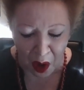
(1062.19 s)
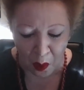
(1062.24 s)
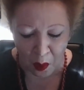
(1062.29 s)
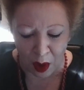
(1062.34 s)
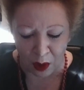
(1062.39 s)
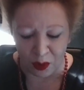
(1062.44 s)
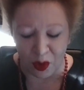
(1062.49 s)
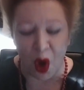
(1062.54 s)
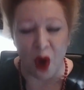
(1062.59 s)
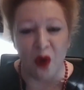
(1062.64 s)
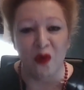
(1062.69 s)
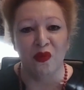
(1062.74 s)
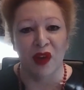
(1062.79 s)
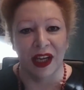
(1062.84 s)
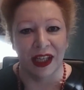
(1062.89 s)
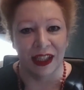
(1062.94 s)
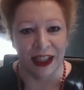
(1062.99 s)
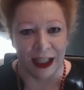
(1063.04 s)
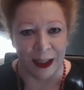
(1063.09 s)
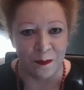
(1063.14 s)
Well, not
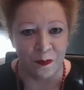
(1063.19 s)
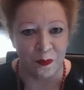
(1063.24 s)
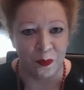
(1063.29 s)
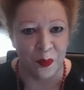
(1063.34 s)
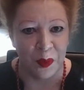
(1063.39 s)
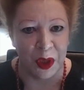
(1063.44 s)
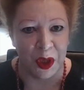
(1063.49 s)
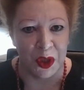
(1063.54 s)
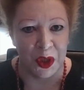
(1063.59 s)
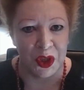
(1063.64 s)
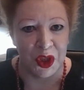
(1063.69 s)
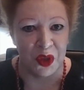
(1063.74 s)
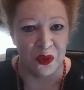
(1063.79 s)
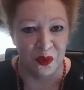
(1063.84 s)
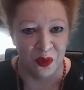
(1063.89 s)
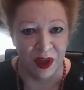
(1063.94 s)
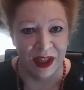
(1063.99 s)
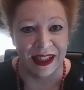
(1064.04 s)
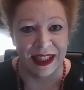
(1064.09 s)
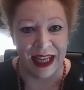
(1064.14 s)
really, because you
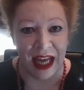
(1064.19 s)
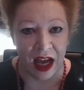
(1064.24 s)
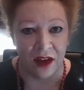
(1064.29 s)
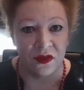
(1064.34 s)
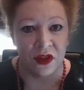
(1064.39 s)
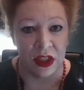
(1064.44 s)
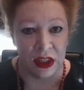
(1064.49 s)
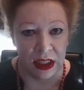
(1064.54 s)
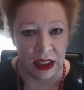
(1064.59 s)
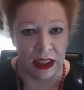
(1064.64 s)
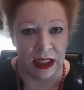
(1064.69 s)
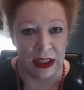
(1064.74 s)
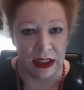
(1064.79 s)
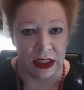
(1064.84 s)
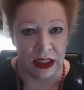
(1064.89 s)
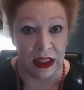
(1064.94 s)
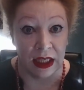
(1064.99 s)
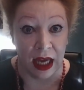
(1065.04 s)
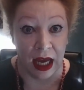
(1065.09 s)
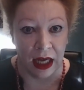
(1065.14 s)
really have to dig
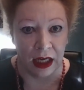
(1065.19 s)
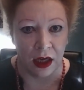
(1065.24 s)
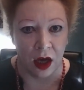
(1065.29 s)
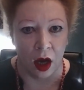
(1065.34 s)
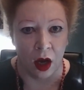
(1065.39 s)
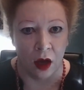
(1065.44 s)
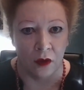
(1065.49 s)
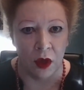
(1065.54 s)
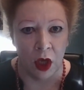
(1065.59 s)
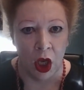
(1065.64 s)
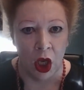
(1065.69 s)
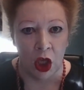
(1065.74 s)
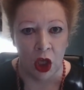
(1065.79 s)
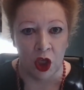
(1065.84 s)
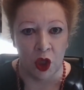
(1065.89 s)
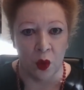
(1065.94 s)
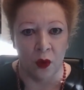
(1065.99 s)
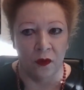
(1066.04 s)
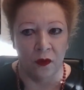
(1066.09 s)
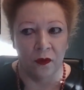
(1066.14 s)
into the archive.
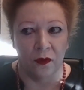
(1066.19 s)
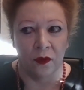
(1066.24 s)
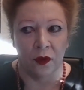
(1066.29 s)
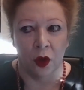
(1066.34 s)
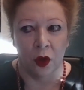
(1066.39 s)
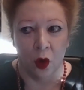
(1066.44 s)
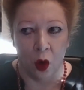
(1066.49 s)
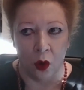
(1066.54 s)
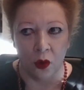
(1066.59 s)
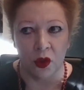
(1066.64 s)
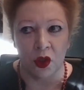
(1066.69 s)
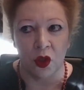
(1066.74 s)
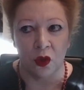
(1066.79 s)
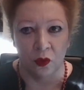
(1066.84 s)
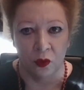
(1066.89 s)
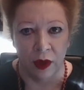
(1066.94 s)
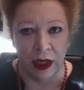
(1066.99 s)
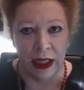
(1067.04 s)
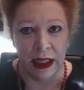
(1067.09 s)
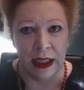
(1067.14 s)
You have got to
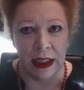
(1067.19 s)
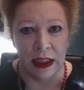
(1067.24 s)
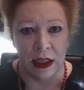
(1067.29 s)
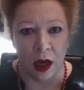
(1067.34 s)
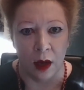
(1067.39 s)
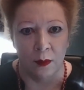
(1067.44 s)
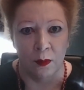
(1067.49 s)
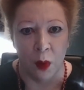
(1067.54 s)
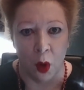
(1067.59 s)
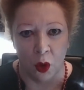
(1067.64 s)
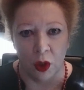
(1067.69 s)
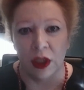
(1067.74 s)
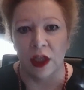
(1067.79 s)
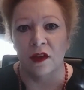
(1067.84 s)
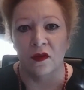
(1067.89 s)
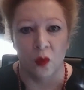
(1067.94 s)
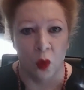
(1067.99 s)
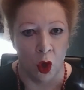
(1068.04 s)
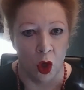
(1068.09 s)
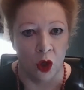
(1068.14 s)
read a body
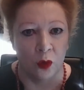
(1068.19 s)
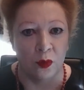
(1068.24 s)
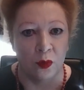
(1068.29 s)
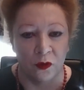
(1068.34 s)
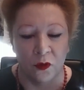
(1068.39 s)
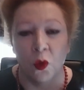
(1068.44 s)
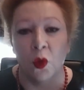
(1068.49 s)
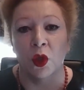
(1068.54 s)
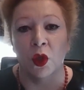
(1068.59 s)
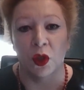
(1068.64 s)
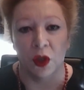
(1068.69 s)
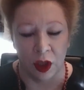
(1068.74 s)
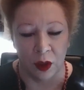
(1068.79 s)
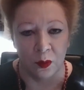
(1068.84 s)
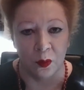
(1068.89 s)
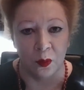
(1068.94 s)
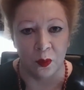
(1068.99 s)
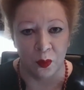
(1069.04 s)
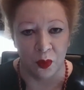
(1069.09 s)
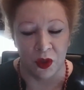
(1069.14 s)
of work before you
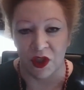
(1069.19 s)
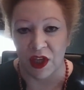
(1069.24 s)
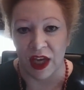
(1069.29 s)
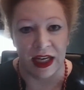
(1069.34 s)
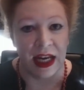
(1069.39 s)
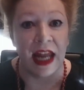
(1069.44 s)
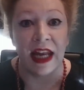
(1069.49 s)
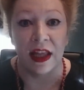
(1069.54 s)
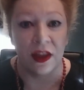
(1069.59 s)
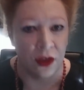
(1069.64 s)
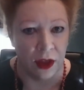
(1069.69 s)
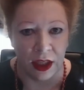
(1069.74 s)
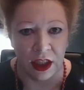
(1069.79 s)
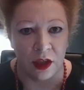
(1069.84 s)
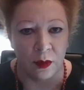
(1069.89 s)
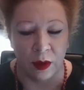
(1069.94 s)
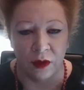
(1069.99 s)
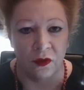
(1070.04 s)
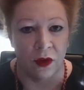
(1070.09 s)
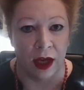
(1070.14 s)
can present anything,
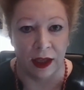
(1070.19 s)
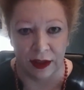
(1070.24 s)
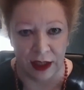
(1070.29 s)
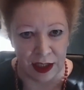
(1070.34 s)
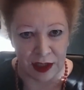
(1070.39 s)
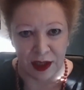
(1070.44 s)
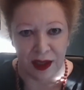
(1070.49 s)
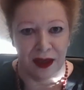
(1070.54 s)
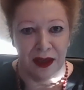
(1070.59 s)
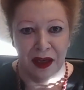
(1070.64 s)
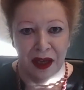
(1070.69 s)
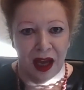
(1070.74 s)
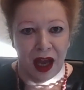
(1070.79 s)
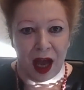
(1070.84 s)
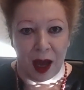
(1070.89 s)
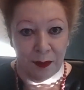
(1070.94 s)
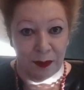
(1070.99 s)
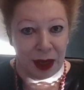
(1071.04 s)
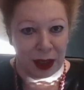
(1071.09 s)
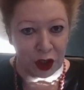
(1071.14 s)
to be frank. There's a
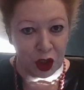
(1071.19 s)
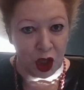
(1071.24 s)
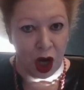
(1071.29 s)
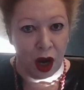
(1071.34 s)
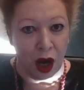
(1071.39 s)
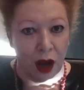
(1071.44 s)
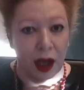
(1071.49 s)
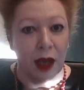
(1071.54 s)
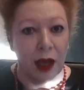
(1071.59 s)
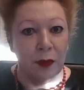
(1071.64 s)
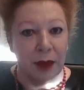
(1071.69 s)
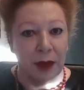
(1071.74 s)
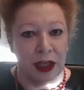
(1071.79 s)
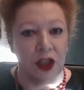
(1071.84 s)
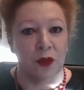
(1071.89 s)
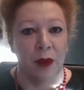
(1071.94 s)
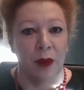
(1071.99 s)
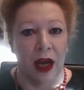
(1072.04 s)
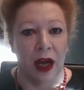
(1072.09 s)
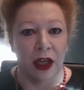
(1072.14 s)
much higher
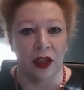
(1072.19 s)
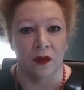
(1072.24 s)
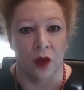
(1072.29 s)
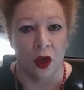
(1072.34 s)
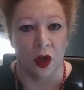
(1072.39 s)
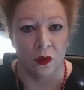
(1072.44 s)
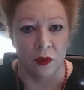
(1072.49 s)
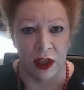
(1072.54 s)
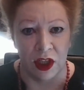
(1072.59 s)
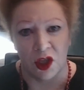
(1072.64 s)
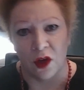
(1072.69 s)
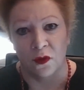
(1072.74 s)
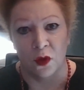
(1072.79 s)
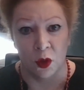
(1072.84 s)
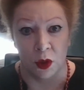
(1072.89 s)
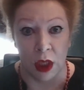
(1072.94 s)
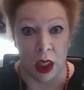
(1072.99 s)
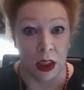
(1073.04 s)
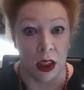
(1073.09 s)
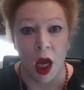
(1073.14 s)
benchmark you've got to reach. So if
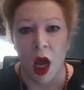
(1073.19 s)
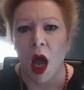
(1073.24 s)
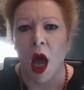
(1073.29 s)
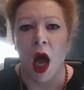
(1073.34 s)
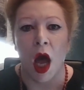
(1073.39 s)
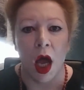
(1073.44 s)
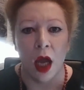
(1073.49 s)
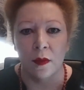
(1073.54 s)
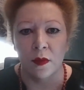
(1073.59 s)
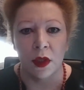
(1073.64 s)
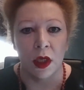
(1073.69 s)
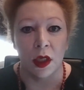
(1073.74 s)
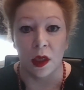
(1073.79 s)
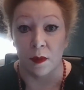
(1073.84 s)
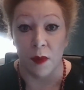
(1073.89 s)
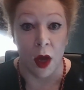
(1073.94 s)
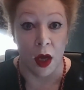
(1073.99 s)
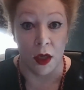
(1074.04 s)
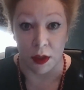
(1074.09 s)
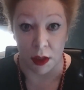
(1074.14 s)
you're saying, I'm doing
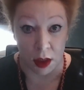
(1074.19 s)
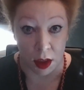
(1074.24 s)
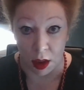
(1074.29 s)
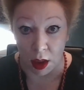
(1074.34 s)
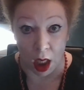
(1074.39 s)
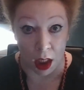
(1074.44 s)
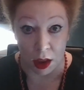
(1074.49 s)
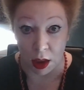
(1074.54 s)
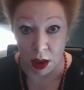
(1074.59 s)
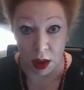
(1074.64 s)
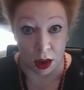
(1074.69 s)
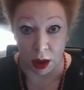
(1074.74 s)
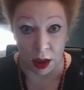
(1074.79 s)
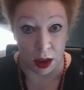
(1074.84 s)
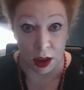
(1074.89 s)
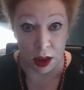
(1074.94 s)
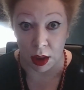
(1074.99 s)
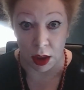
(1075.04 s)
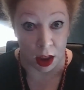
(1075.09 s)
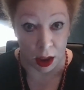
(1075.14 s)
a
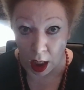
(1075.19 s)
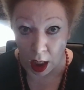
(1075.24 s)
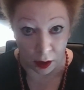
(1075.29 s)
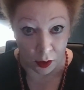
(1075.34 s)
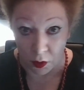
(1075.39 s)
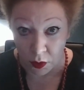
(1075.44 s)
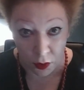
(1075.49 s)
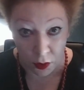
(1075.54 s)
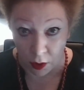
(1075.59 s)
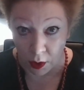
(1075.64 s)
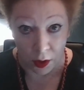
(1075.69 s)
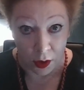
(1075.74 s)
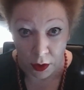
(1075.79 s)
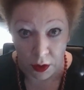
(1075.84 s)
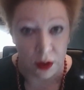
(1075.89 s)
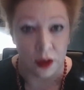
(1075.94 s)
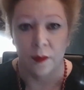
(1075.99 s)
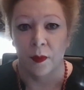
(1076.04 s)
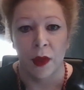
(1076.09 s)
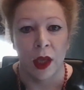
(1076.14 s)
post-structuralist
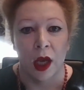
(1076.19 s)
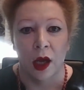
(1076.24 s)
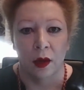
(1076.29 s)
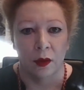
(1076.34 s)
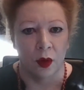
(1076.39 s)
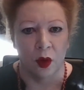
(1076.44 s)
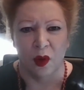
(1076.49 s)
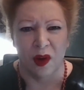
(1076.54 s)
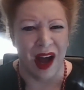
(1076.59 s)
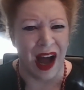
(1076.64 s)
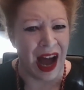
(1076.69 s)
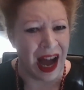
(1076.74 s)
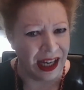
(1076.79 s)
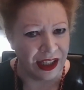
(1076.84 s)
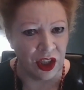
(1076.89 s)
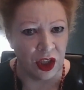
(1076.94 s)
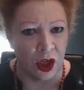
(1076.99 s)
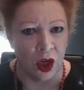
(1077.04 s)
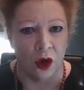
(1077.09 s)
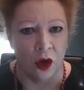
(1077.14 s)
analysis, well, are
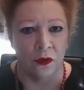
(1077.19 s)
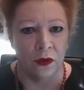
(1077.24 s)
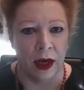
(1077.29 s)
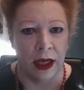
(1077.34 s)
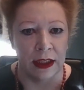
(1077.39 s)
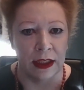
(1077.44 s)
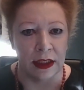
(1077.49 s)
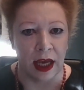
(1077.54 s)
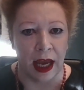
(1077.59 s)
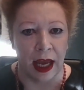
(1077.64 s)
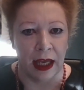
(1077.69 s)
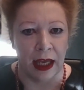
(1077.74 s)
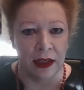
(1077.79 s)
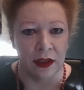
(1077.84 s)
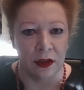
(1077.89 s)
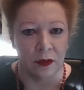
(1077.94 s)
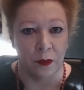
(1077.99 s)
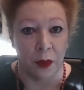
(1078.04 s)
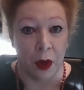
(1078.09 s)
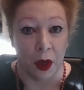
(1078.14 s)
you, girlfriend?
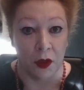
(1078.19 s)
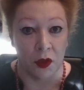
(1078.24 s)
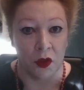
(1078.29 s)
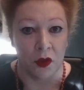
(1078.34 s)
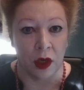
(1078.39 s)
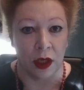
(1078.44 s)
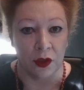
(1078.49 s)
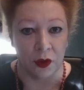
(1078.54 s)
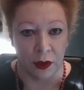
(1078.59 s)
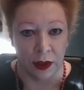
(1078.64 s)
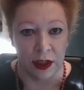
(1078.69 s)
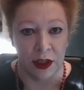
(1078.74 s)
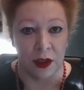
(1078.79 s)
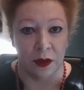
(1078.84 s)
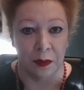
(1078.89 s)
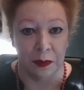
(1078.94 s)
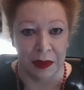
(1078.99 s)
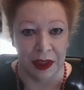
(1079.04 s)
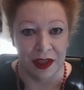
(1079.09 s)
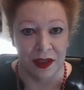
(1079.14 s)
And
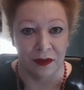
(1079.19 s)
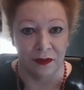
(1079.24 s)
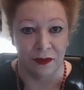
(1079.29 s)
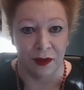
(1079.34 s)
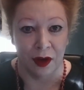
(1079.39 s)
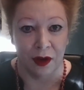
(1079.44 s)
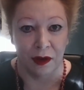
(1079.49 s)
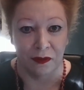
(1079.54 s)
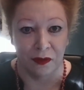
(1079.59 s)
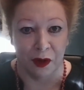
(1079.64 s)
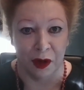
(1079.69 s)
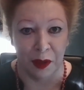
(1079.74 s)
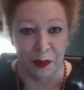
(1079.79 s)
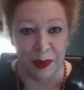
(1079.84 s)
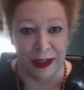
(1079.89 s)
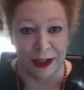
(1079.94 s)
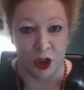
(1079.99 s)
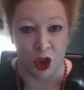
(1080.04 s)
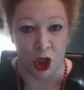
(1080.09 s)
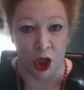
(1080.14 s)
post-structuralism is a very, very
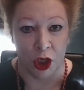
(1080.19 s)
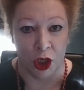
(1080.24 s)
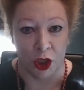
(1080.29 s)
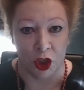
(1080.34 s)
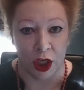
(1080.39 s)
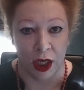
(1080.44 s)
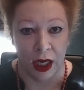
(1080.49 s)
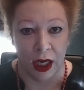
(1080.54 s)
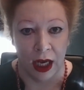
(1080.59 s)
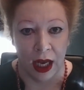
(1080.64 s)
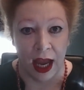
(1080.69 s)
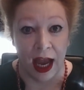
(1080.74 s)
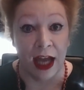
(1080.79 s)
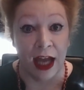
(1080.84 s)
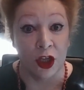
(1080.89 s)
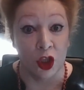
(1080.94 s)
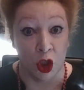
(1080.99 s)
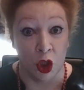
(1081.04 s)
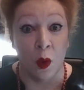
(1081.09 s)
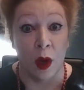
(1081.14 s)
big church,
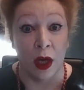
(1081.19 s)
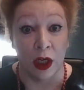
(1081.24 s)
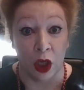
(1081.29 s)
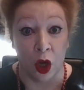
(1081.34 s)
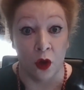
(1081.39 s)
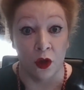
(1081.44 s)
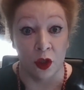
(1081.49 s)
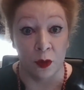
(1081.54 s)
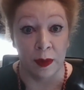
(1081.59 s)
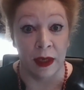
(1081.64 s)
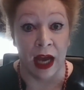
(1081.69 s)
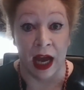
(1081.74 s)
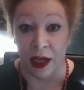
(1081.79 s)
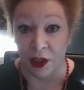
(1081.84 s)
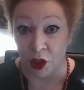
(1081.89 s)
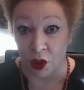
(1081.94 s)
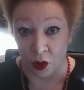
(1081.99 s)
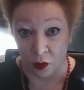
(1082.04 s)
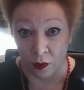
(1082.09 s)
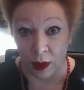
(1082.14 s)
and you are going to be
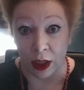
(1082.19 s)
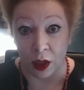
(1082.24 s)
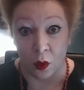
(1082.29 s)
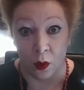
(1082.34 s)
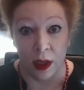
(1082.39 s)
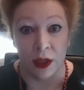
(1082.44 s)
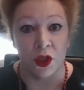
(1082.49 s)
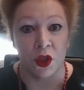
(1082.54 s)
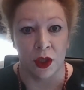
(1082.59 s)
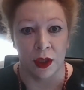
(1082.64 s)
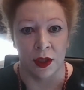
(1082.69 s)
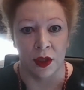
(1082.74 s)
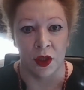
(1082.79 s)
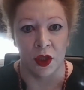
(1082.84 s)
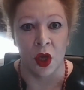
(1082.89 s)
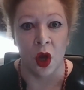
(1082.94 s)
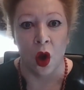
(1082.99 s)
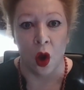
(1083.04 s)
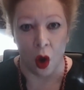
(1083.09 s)
asked direct questions